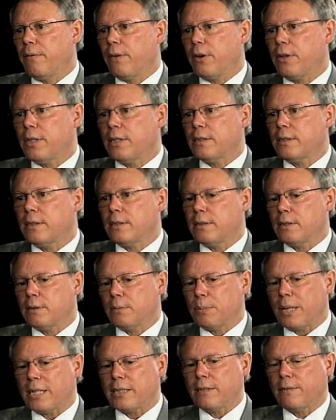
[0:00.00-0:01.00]
various
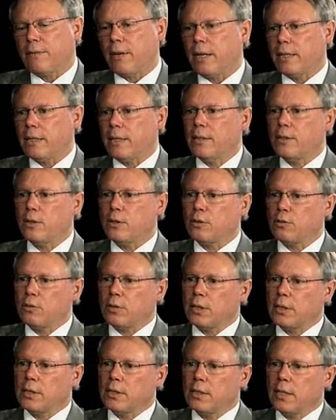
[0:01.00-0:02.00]
specified
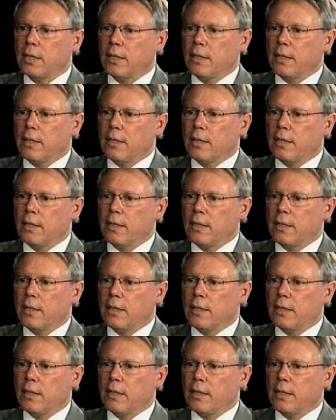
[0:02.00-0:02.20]
industries.